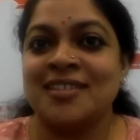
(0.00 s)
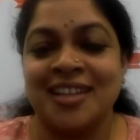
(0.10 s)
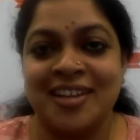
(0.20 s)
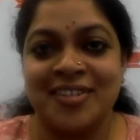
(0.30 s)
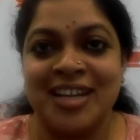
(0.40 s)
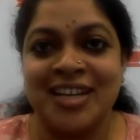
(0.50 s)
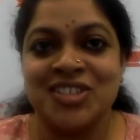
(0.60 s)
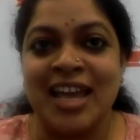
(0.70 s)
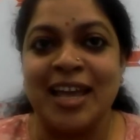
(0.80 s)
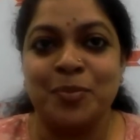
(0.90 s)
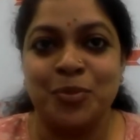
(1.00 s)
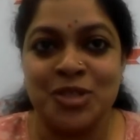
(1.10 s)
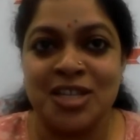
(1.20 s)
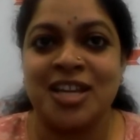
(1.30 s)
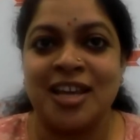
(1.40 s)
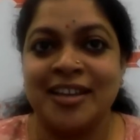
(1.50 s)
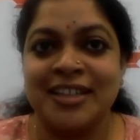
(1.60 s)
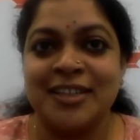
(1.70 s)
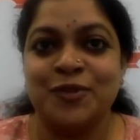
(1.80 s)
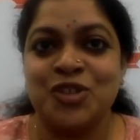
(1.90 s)
Dhanaraj, and Pooja
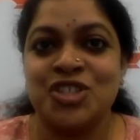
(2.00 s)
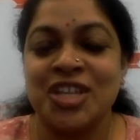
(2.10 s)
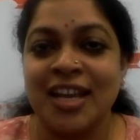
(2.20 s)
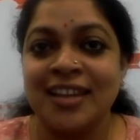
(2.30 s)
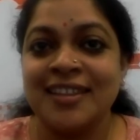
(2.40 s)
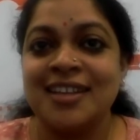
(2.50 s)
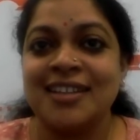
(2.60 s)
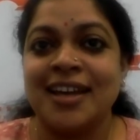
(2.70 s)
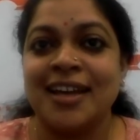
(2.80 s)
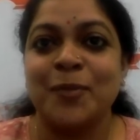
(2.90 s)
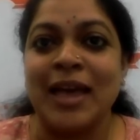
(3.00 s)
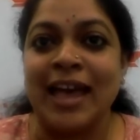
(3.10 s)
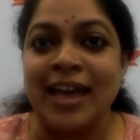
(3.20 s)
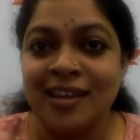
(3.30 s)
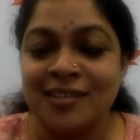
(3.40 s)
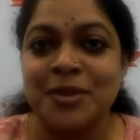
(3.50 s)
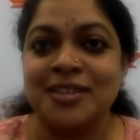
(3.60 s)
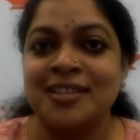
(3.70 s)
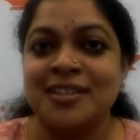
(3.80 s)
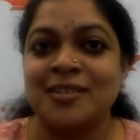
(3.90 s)
Shahani, for sharing their time and
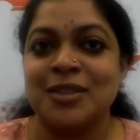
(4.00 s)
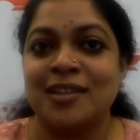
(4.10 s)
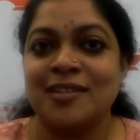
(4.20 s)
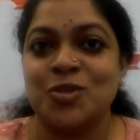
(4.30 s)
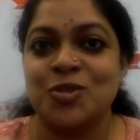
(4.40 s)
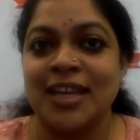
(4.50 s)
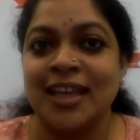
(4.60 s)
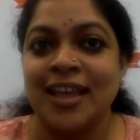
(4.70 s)
expertise with us today.